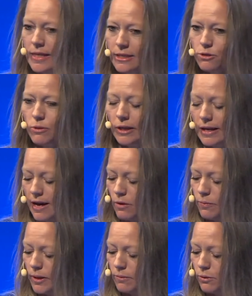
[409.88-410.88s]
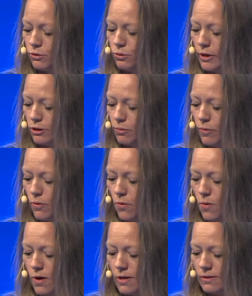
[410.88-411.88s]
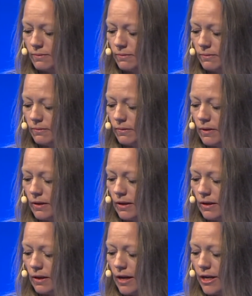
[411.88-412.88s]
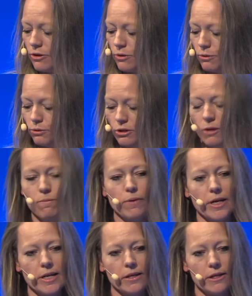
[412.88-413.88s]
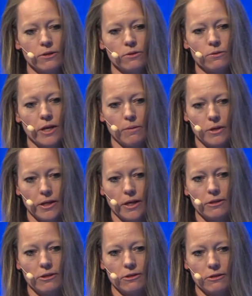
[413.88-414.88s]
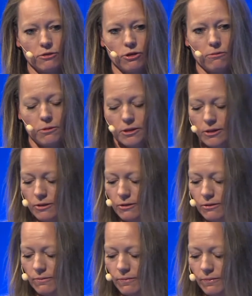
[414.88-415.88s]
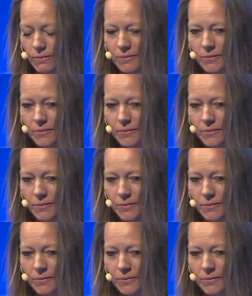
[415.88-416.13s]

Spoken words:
And this will allow people to explore and use completely new applications and services.